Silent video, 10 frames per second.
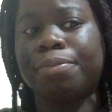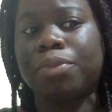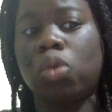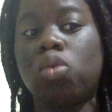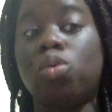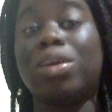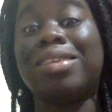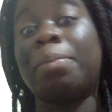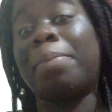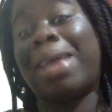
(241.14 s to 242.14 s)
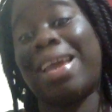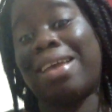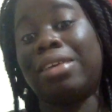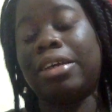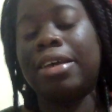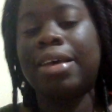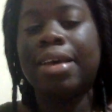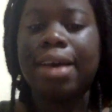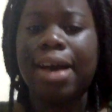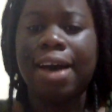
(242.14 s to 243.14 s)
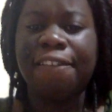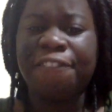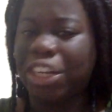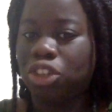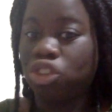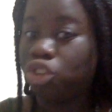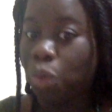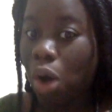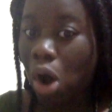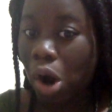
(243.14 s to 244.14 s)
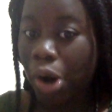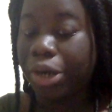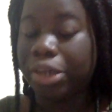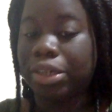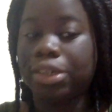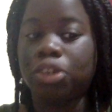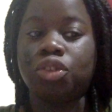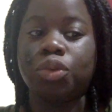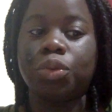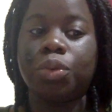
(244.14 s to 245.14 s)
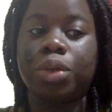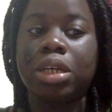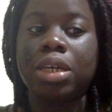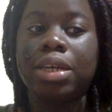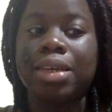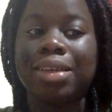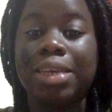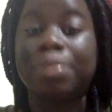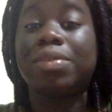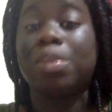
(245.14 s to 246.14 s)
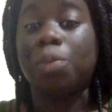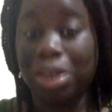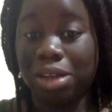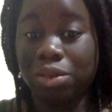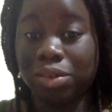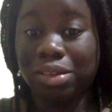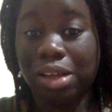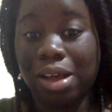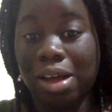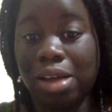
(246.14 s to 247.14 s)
who was in pain, fight so hard to keep someone else,